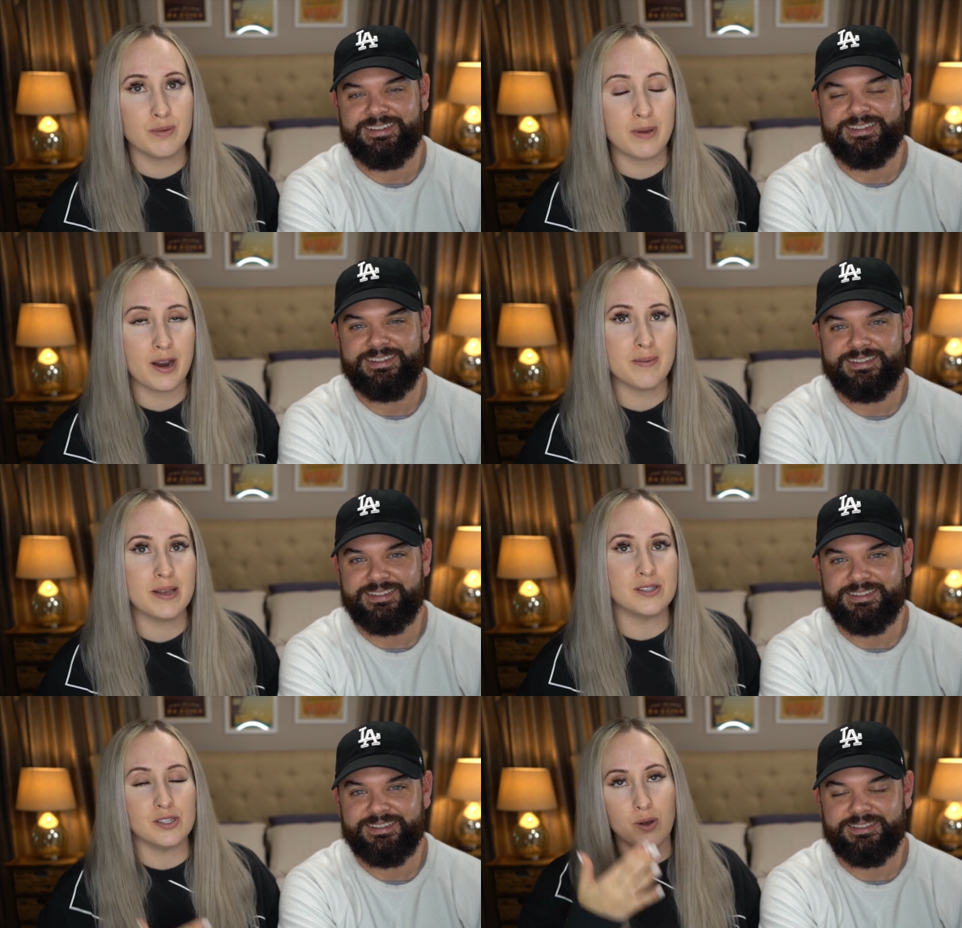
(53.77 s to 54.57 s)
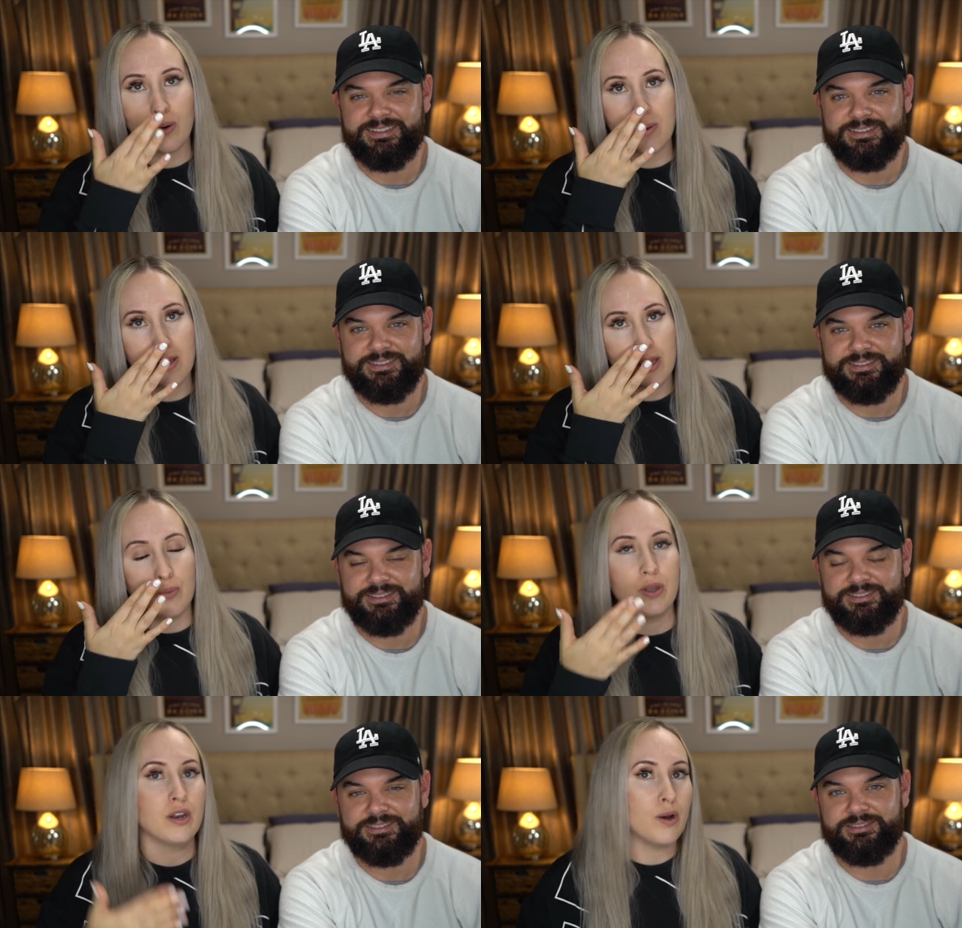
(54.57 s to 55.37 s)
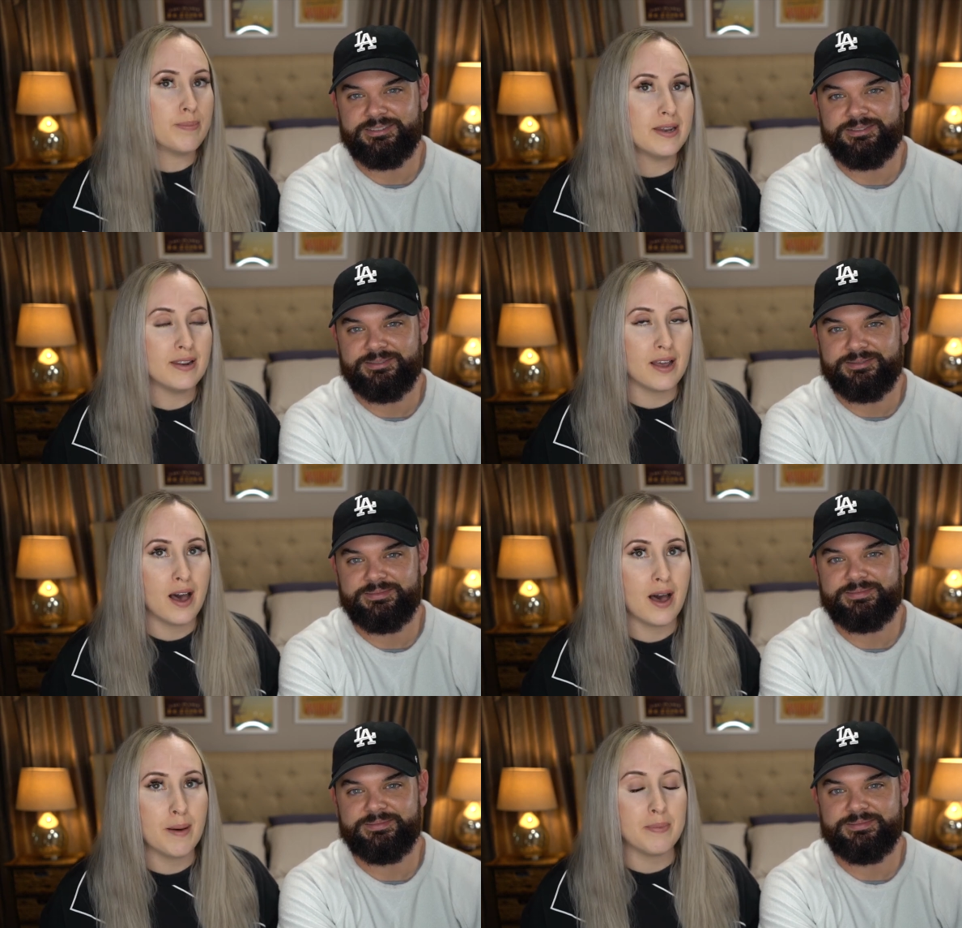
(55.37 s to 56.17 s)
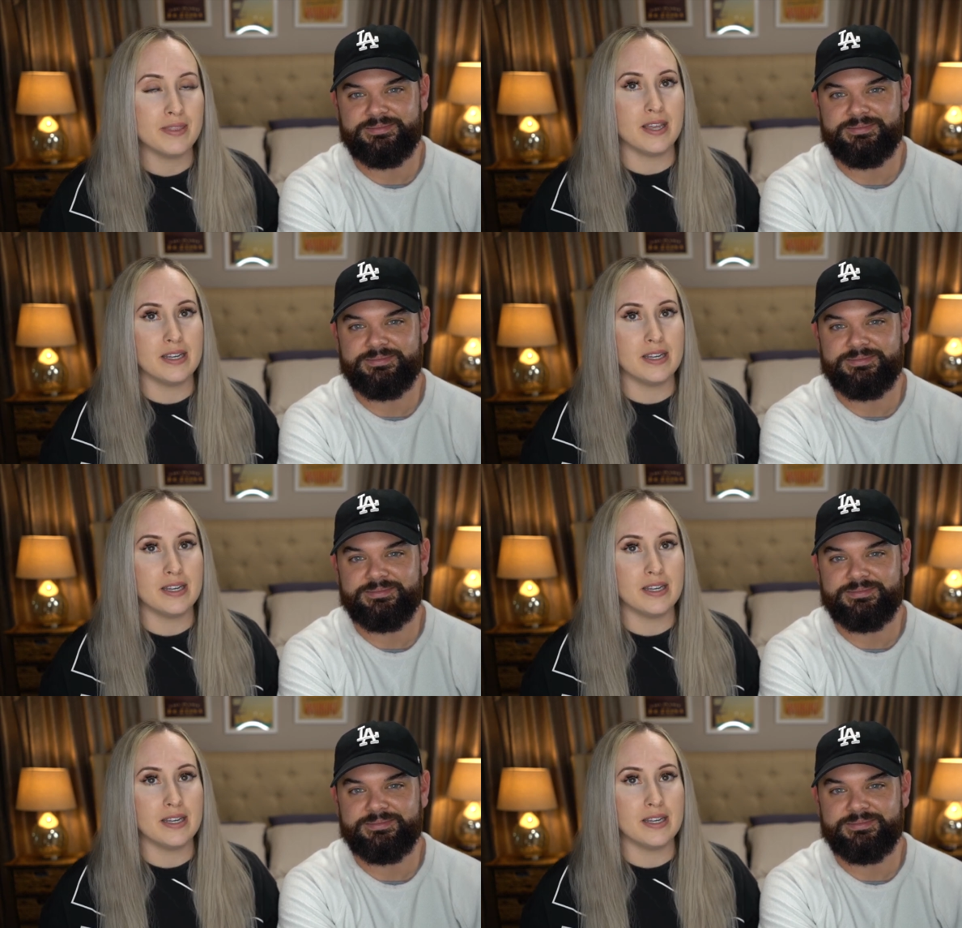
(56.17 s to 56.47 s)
Speaker 1: impairment, so we'd open it up and then